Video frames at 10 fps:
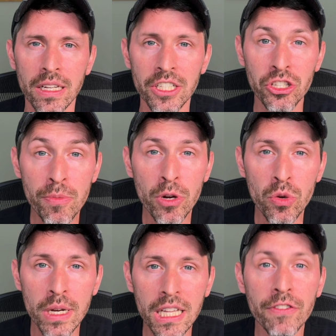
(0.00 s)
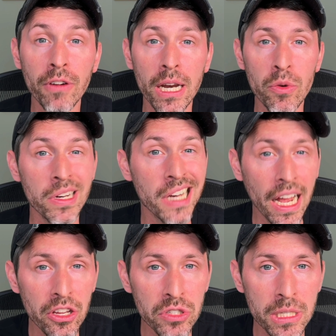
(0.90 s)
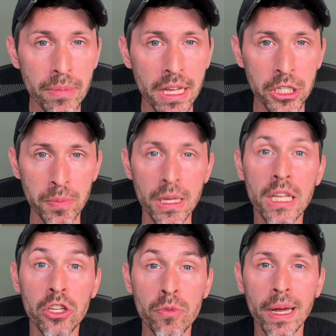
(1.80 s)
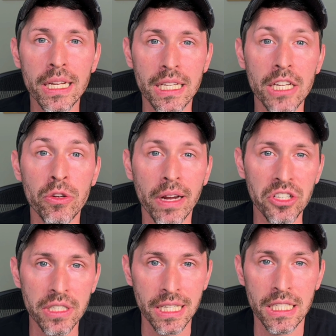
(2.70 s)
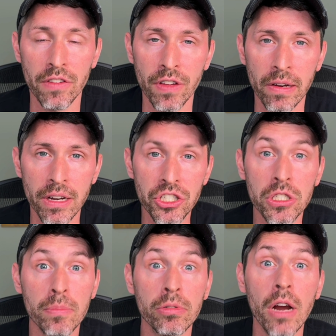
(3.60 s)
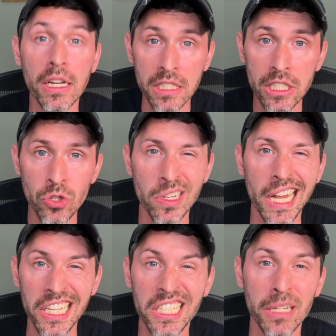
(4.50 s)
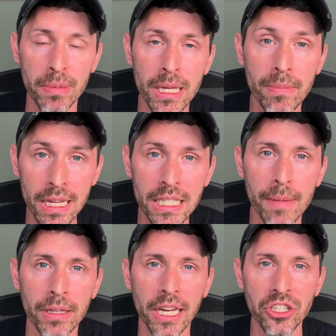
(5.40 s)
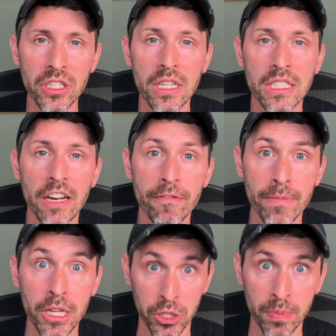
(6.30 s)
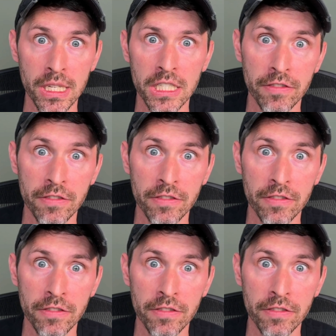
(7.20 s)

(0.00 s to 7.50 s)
Super quickly, for anyone not using PHP, you might need your Nginx configuration to proxy to an HTTP-based application instead of PHP's